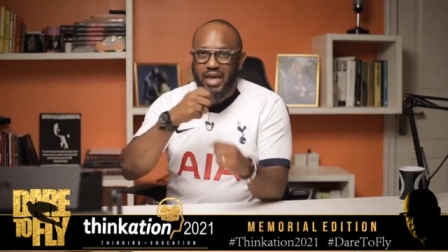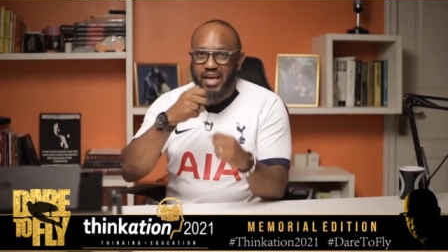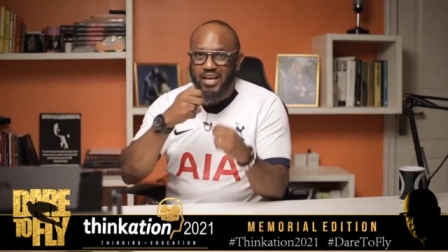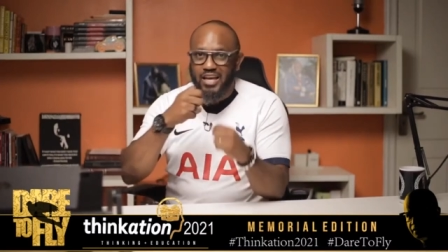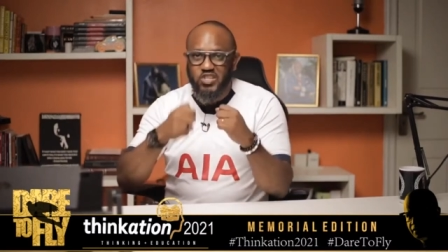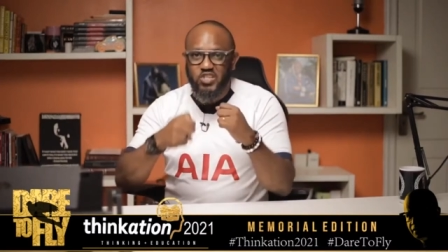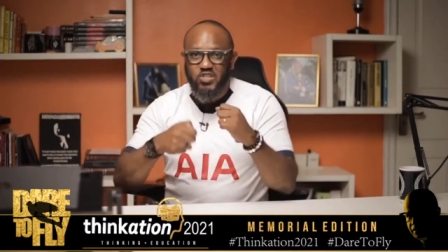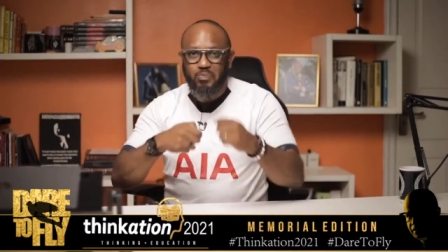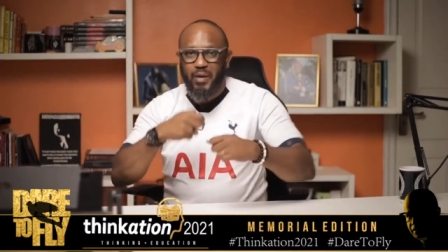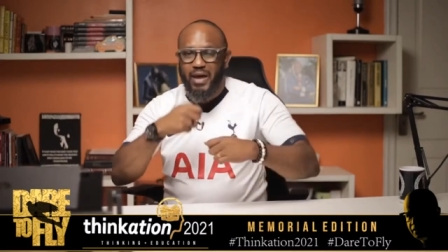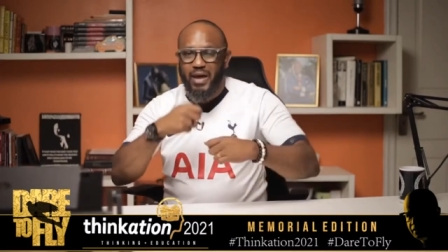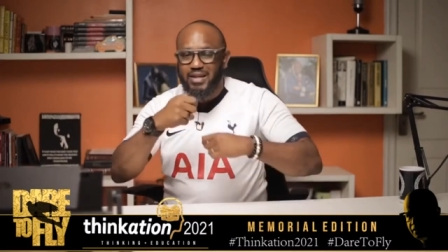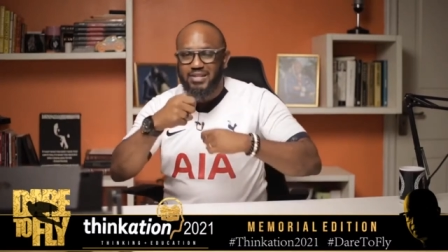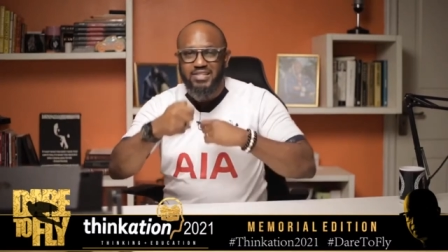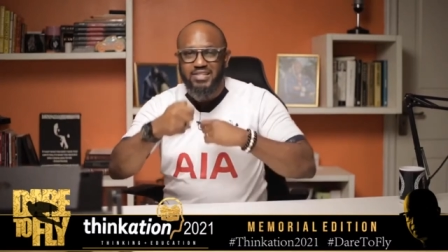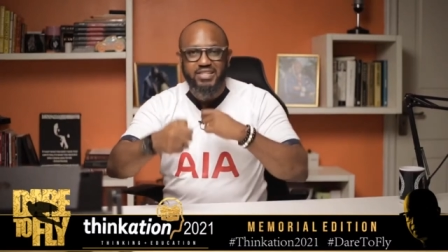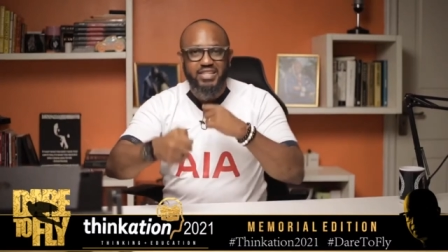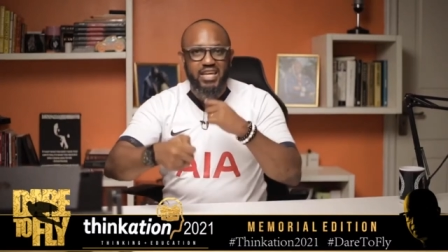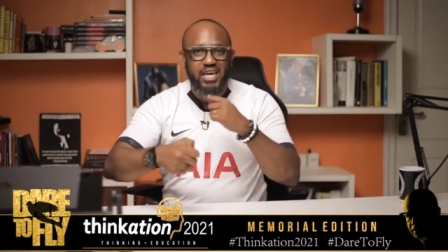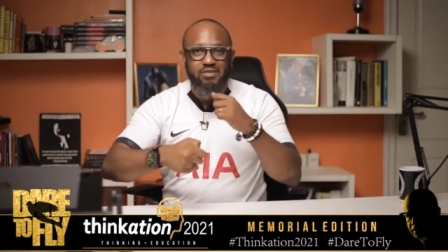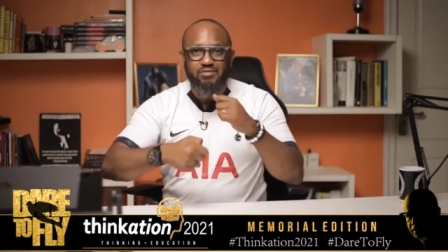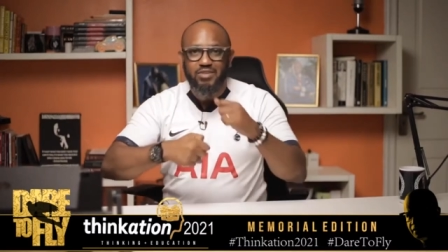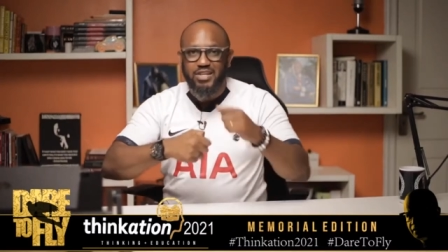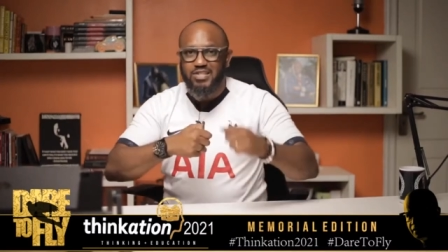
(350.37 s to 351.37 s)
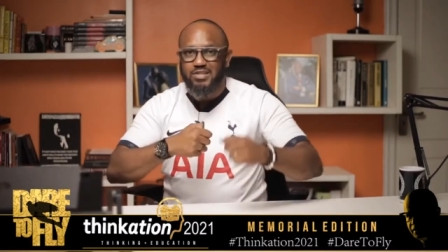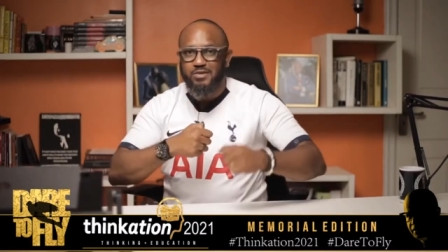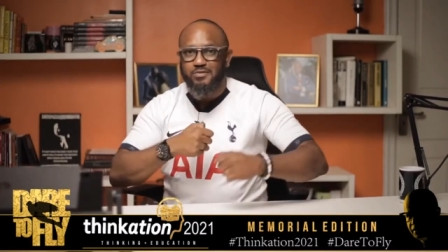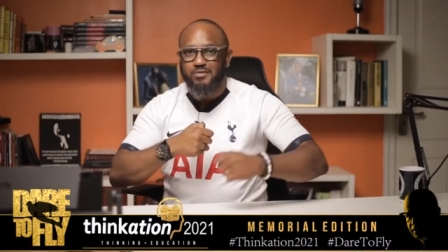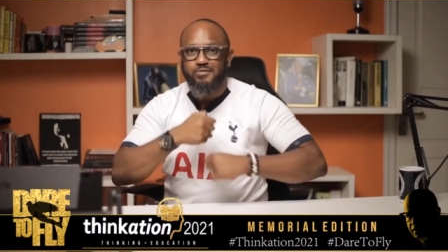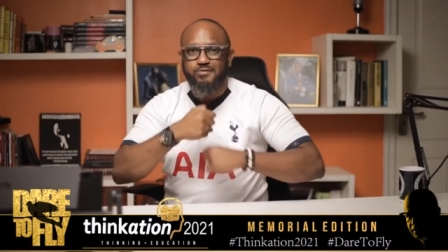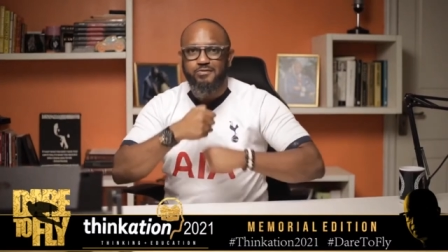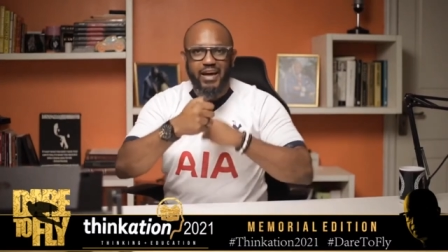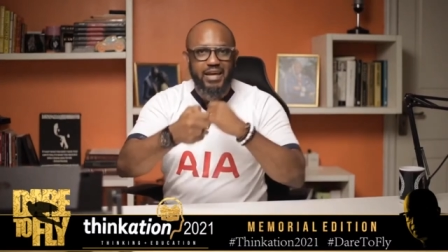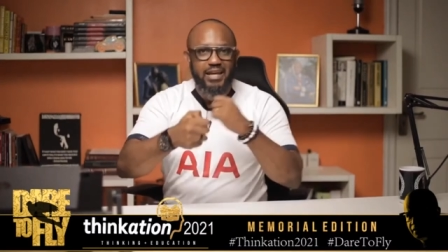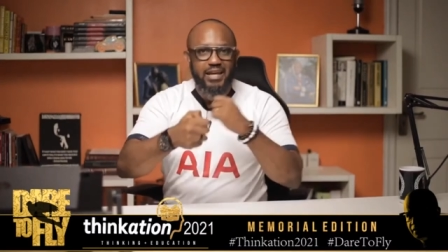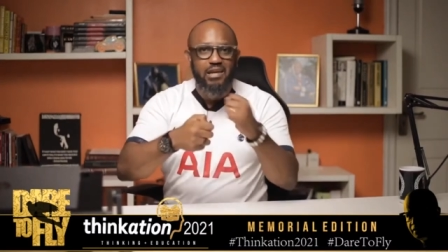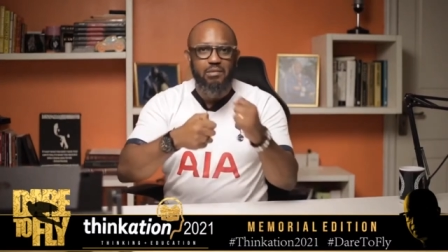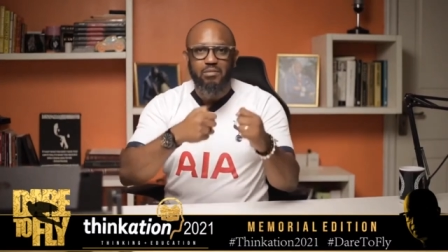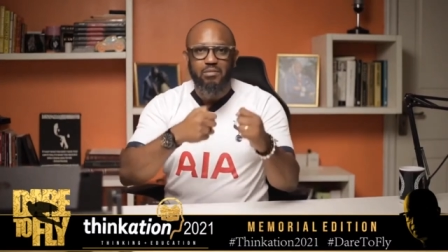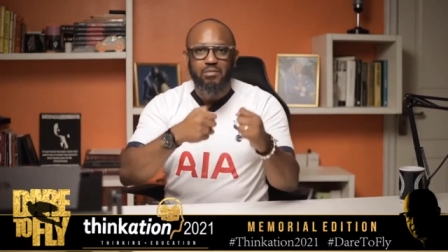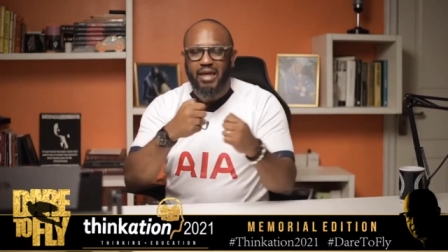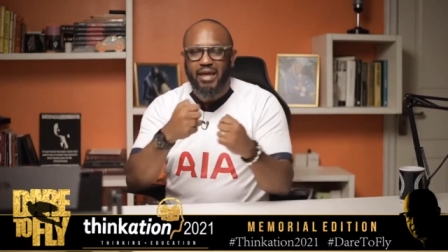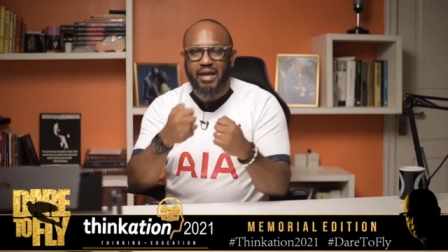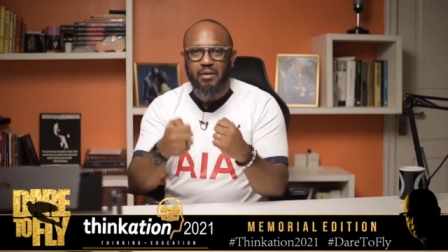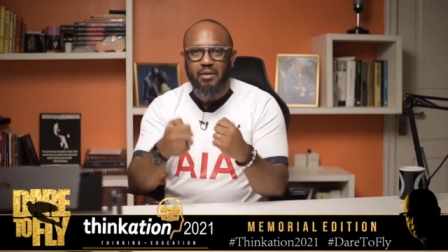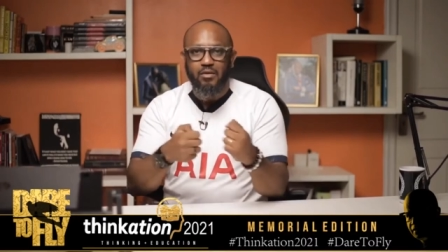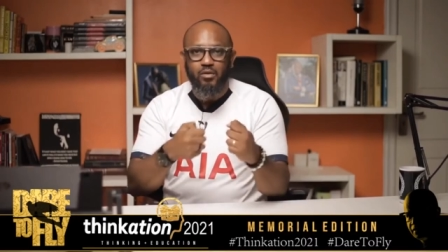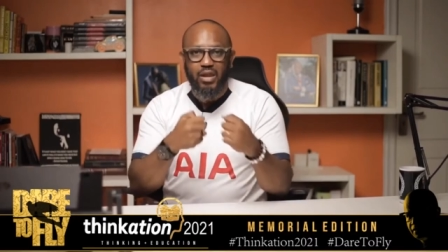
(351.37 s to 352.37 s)
expect David to fight
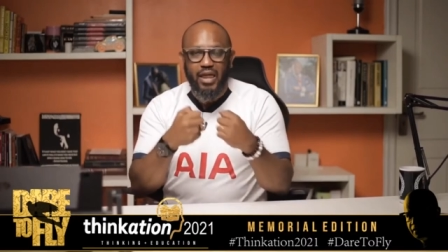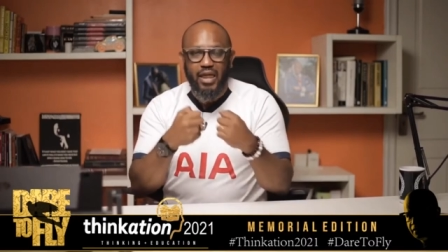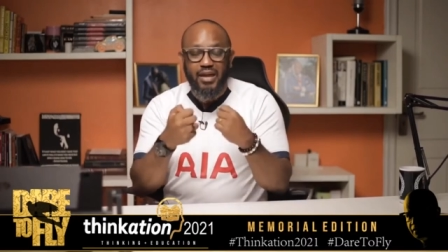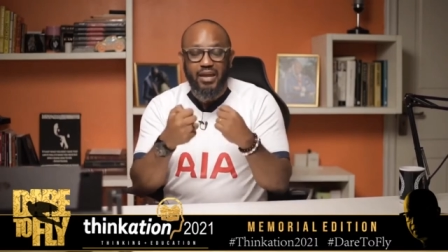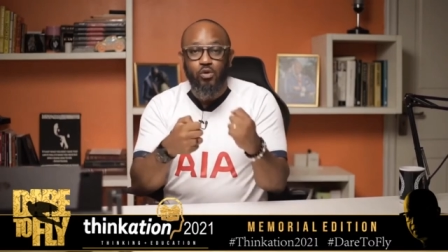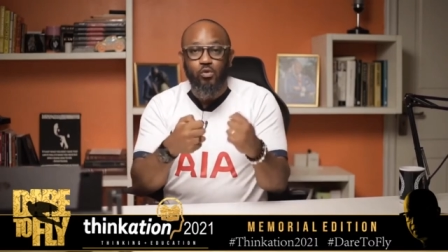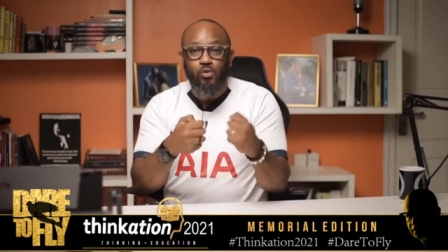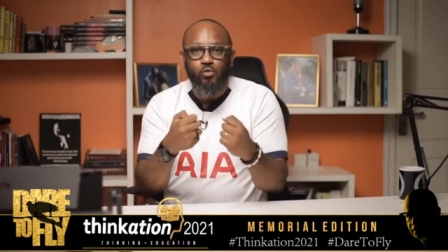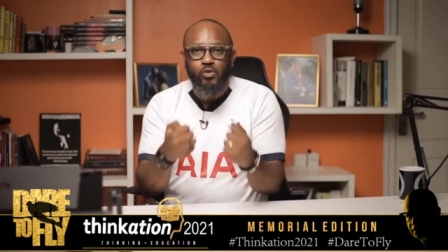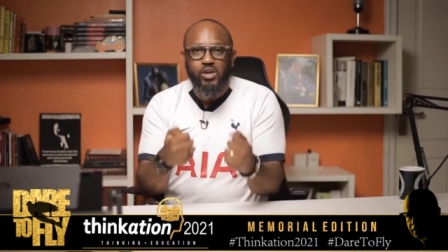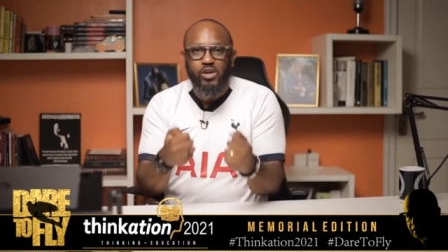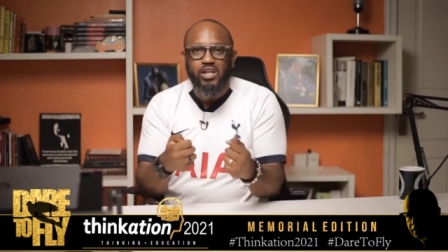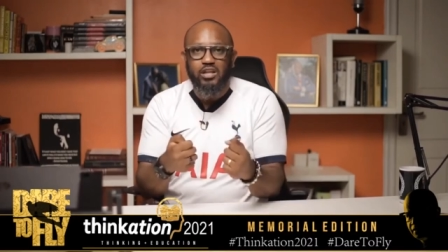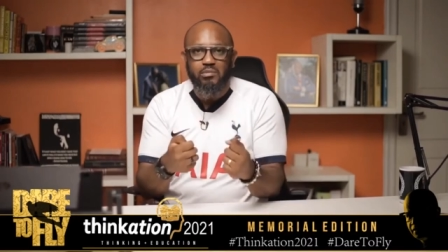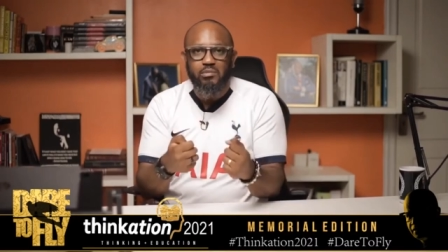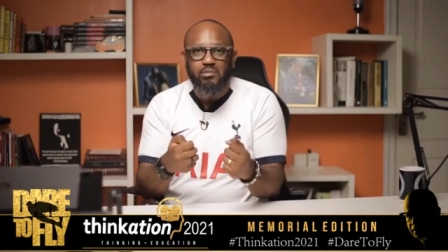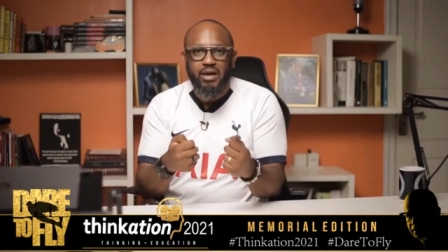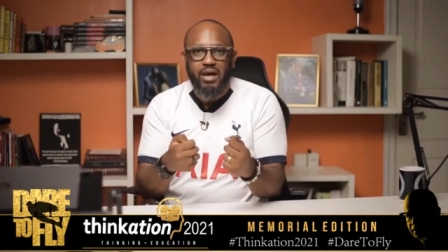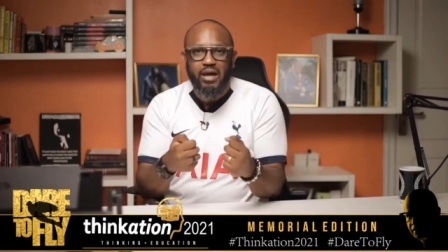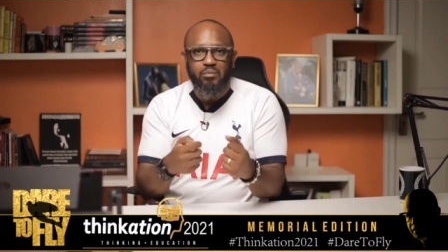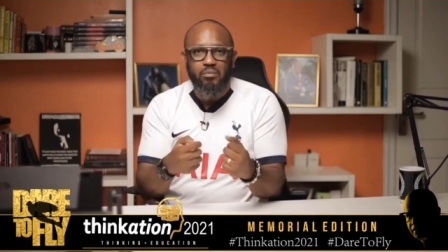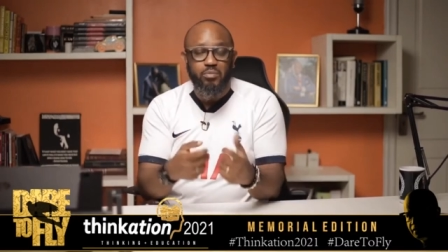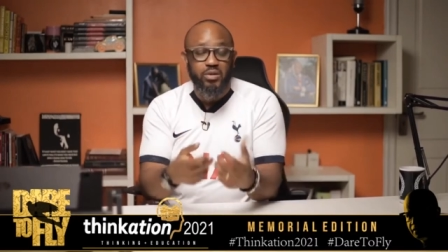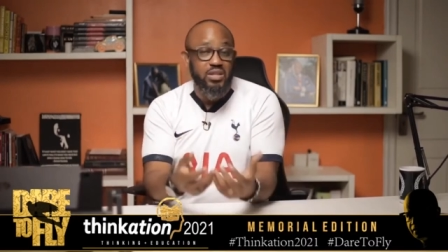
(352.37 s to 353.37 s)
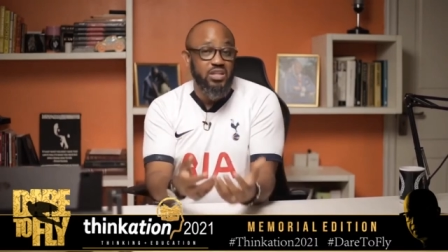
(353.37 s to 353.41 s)
him like a like a real man.